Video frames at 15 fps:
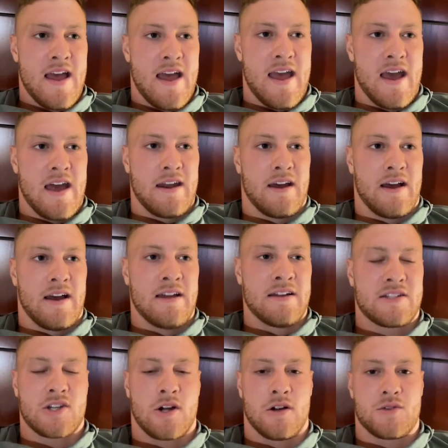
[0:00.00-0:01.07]
And it
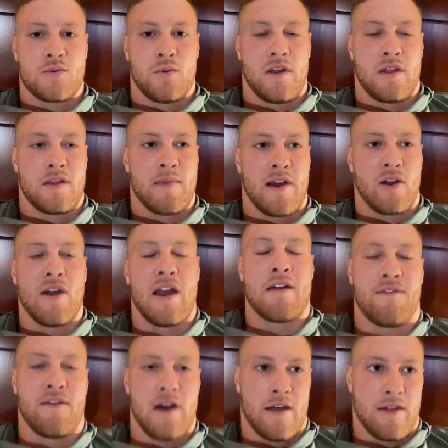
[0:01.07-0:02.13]
starts with my
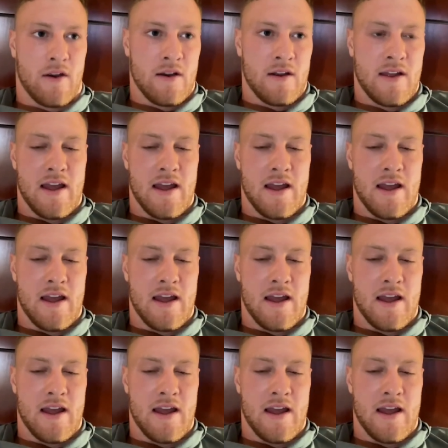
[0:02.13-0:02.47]
grandfather.